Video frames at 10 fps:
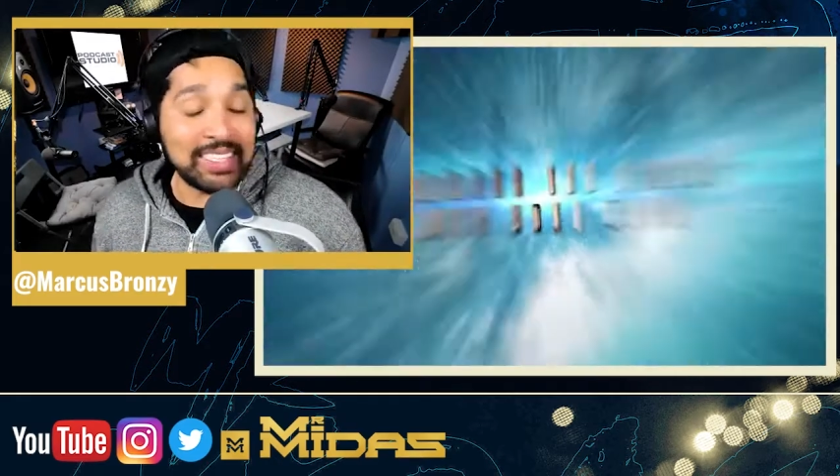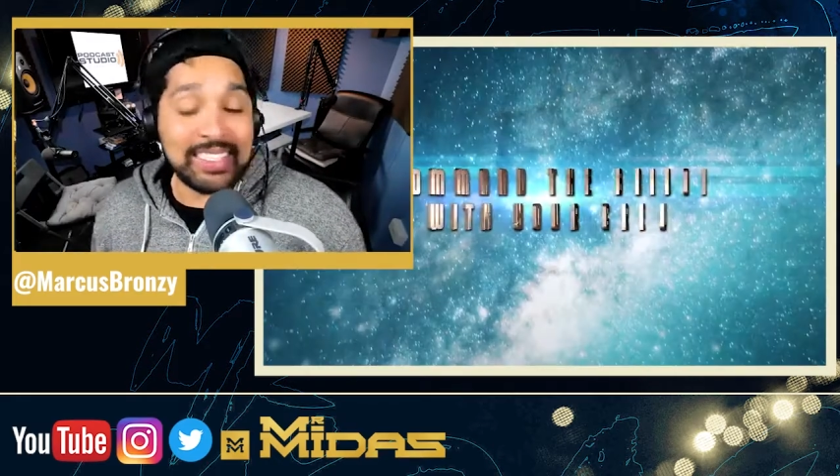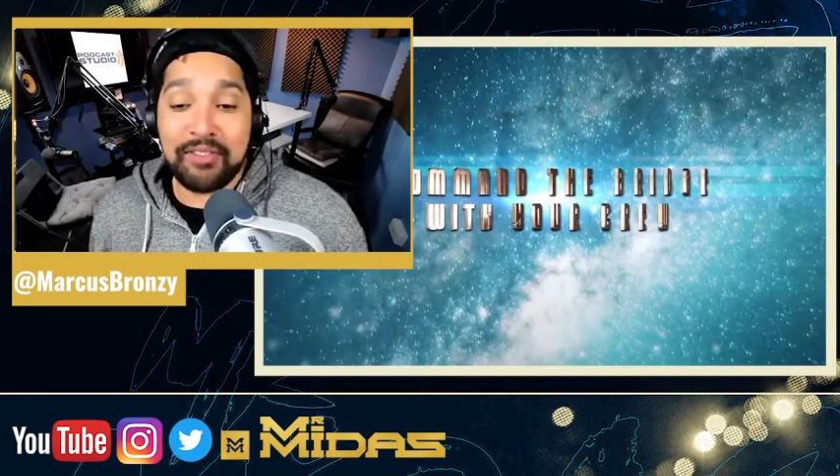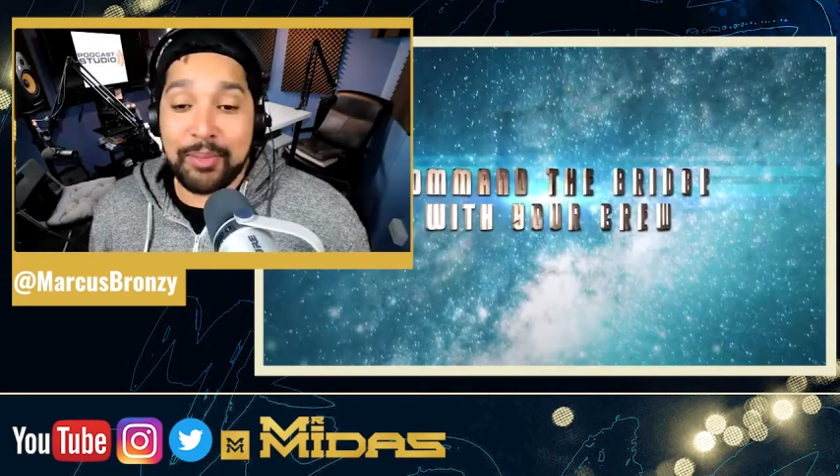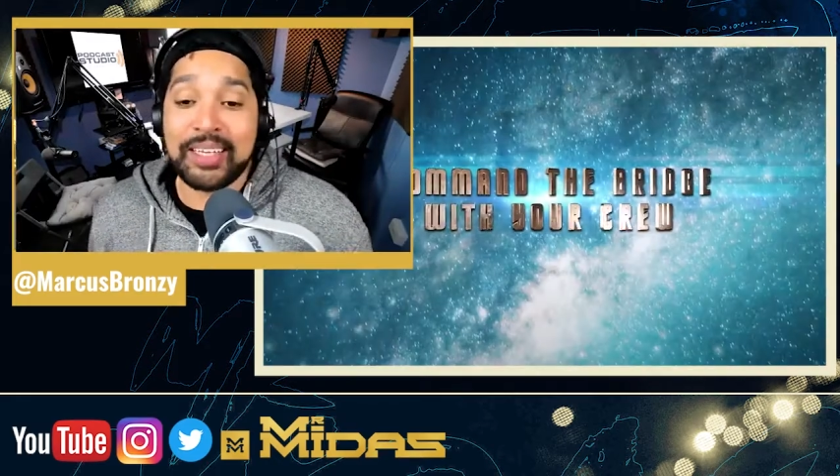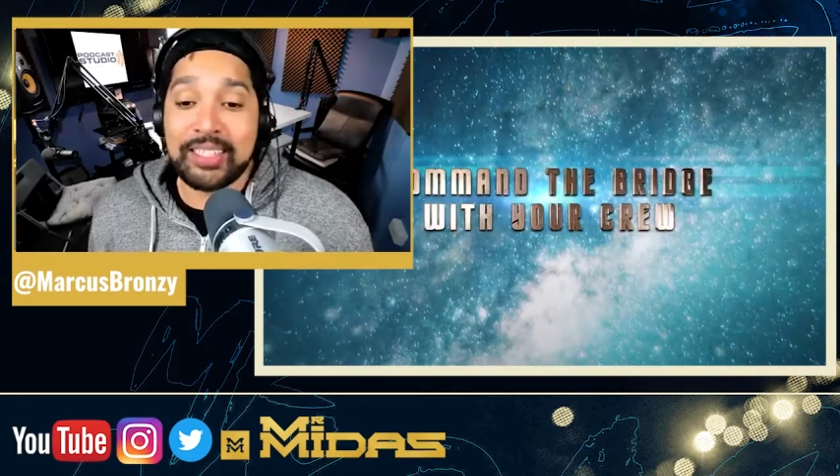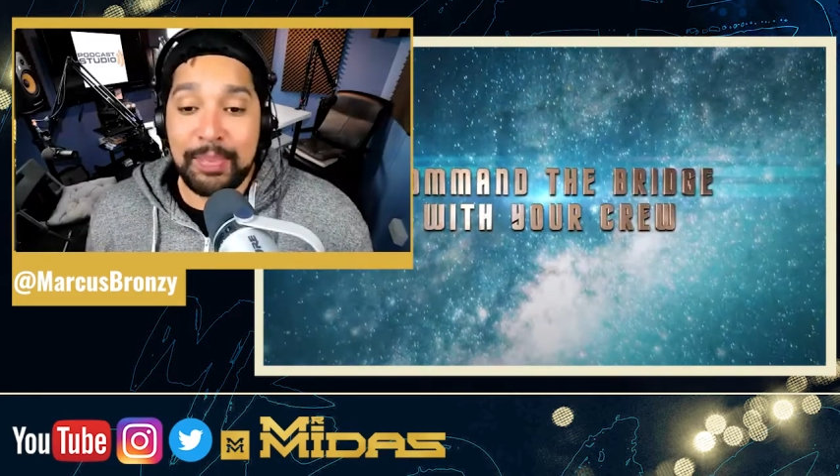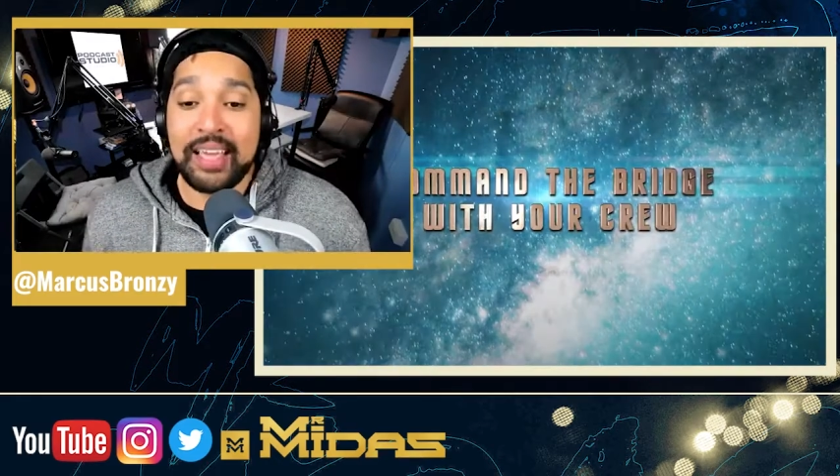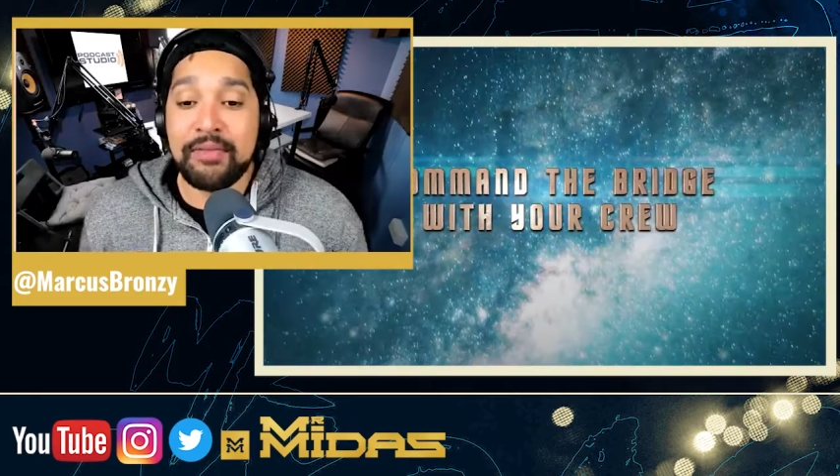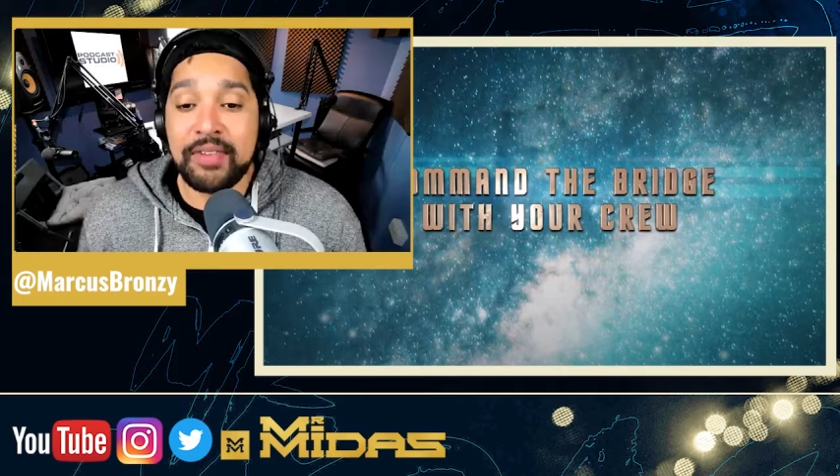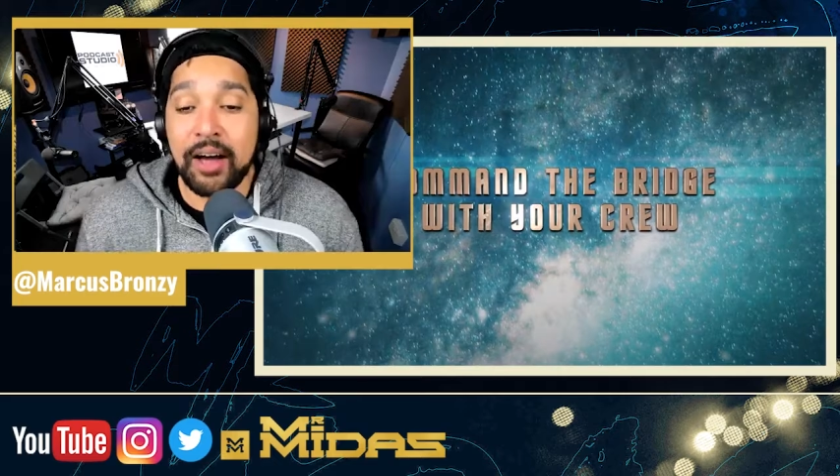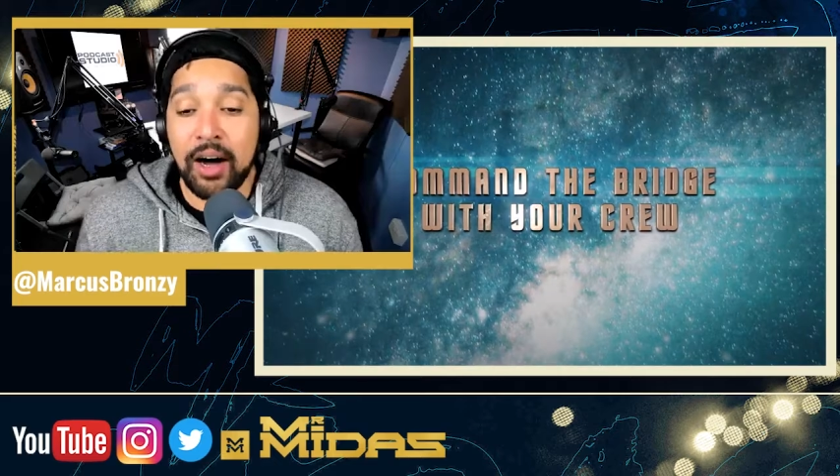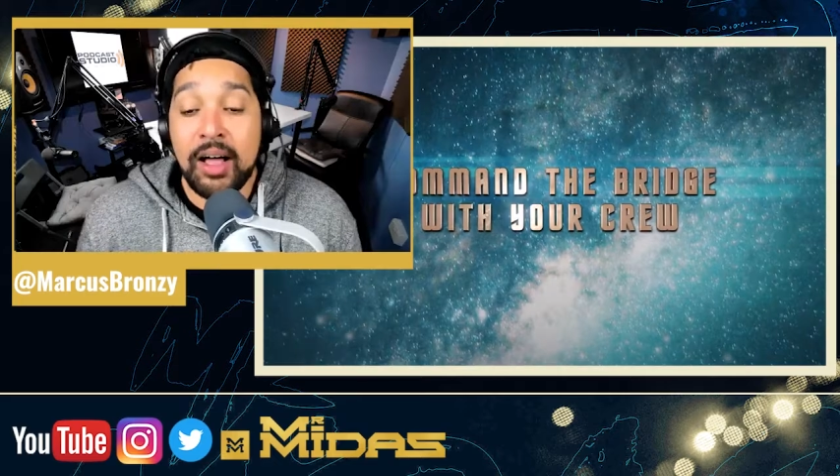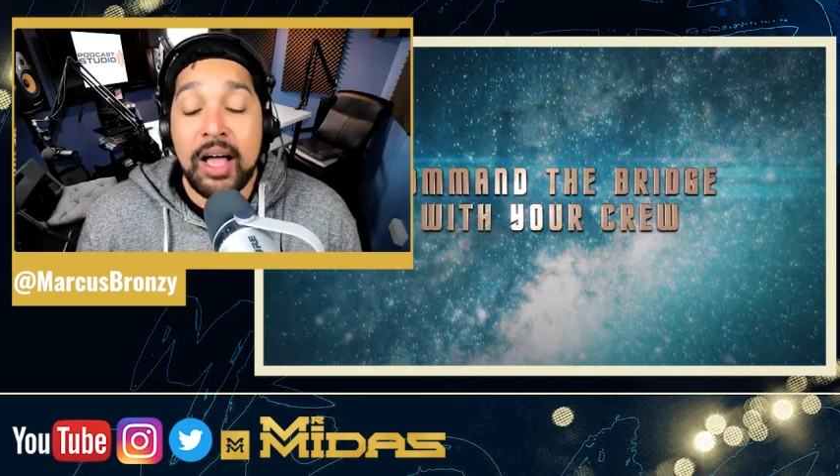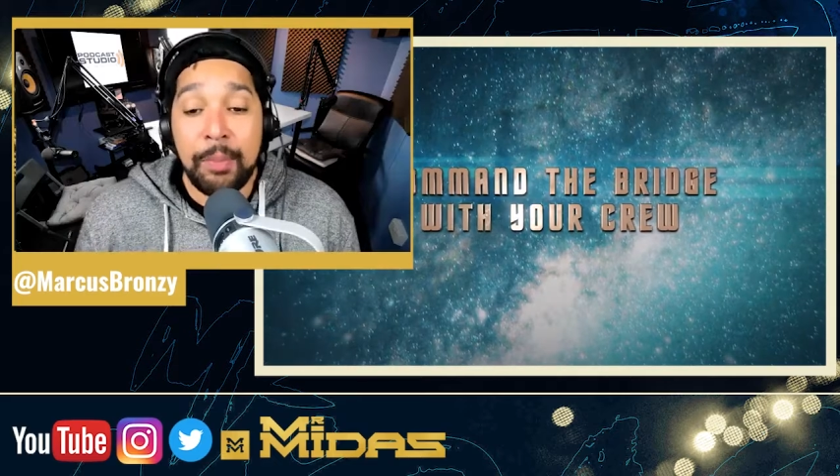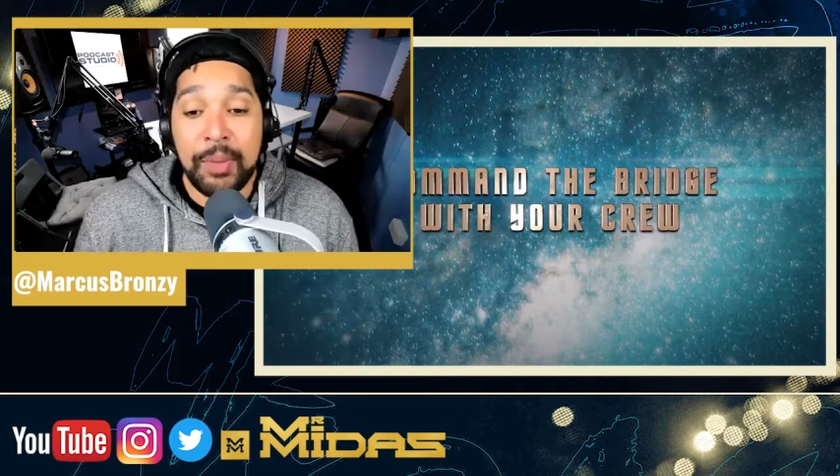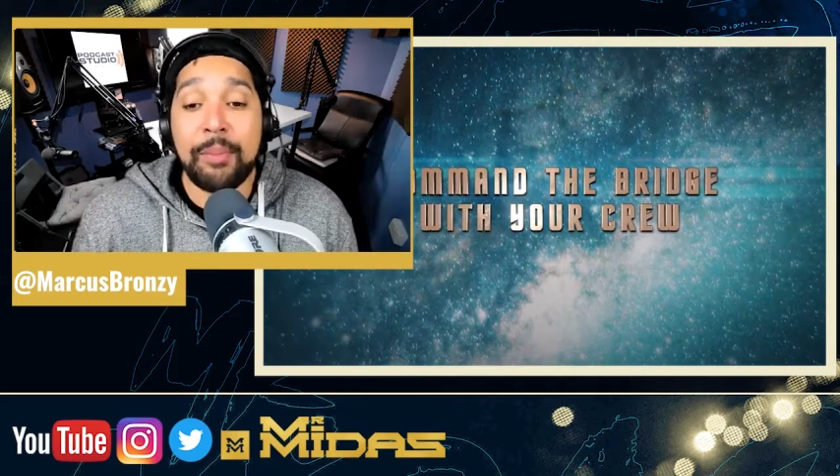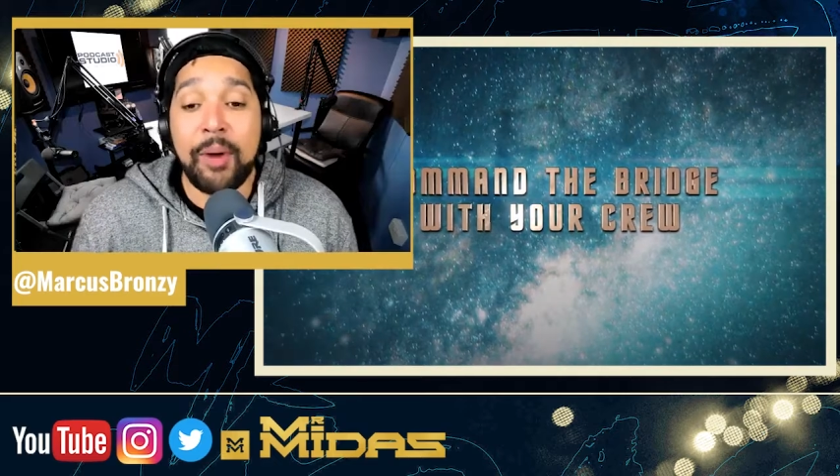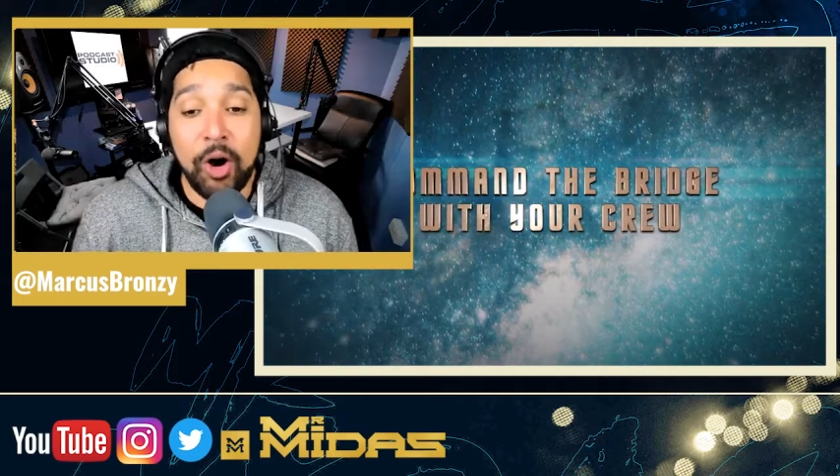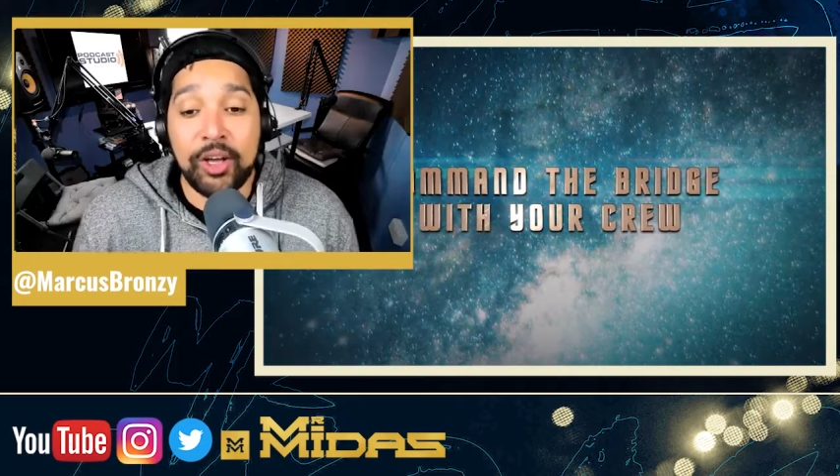step for me is to be in VR, be on
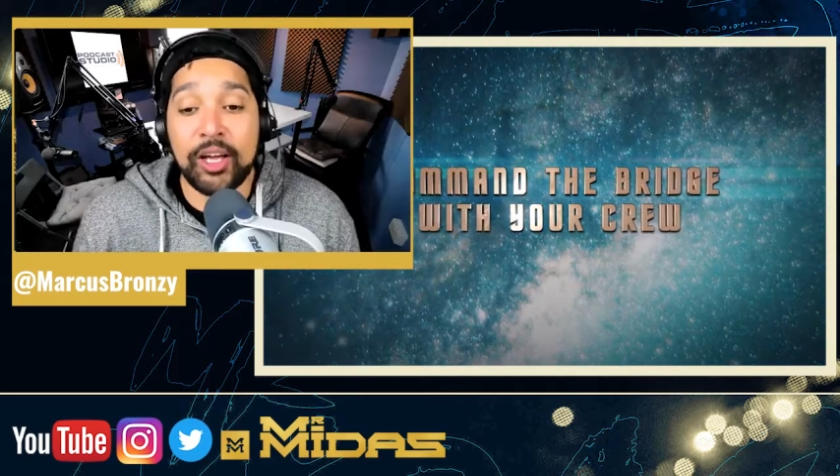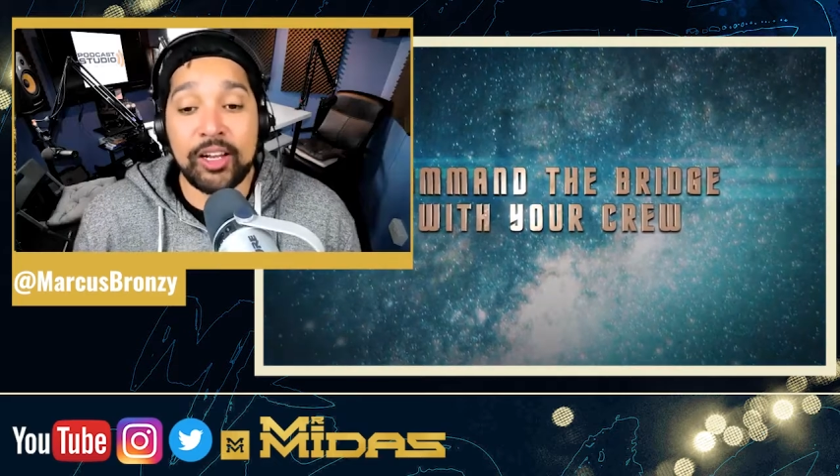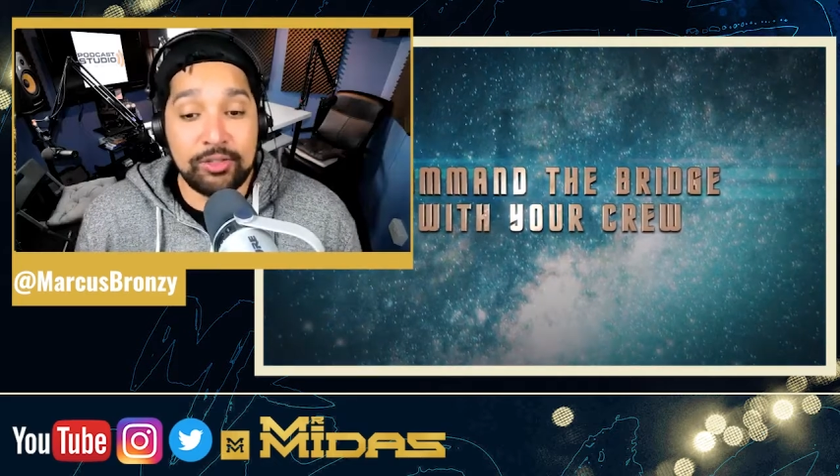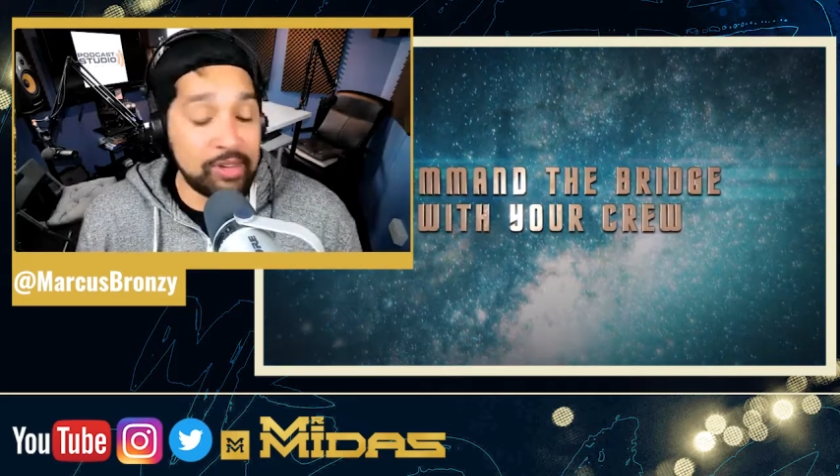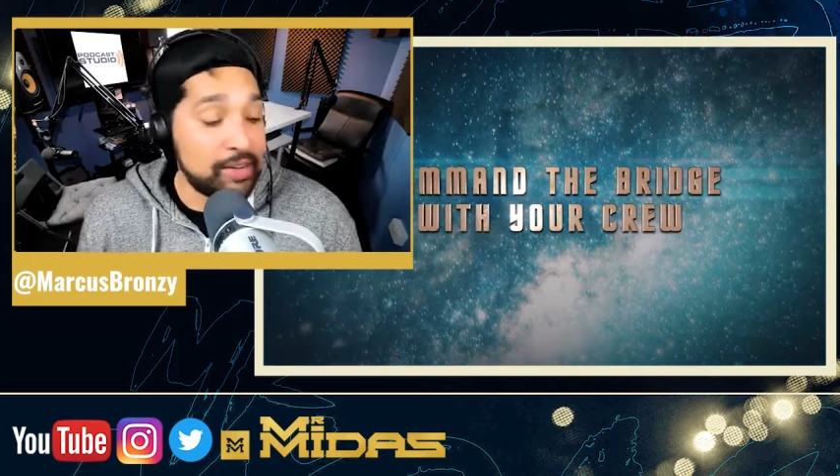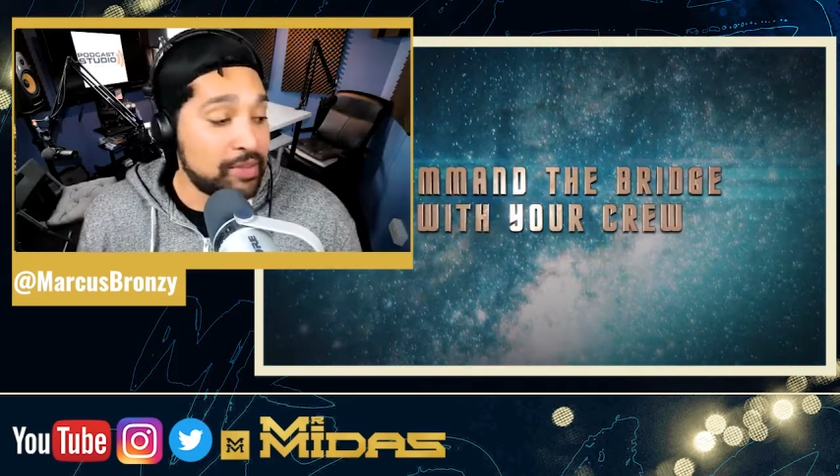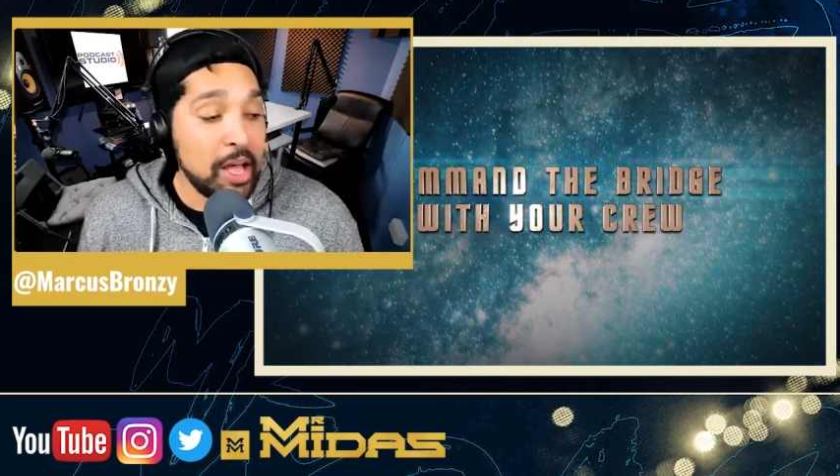my Oculus Rift,